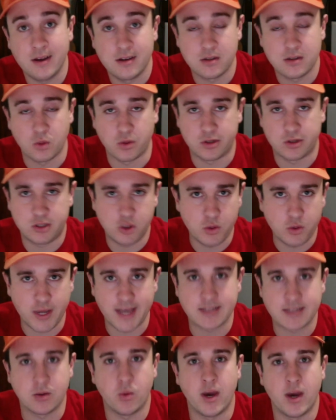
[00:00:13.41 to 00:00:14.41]
So we're 2
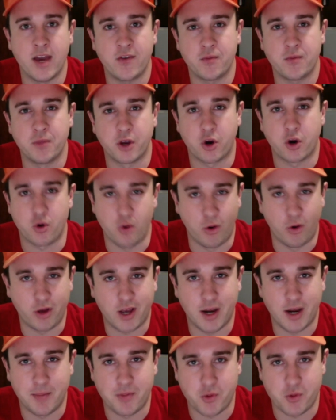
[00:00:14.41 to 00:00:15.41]
days away from the Corona
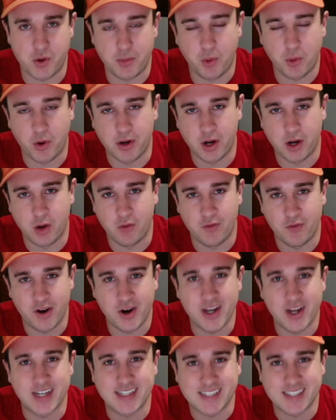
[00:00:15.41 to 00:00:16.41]
Cup 3.0.
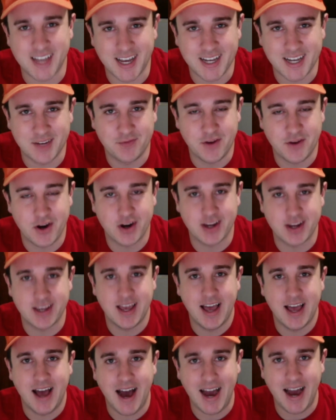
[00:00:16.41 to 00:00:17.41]
Very excited,
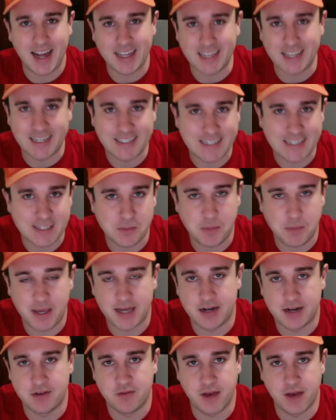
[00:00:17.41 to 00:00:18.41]
very highly
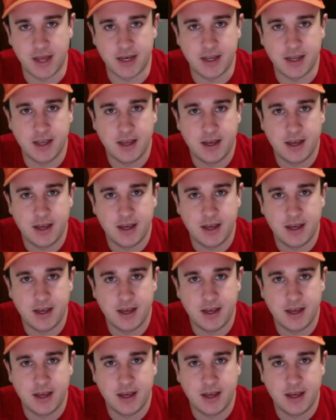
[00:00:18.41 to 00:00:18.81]
anticipated event.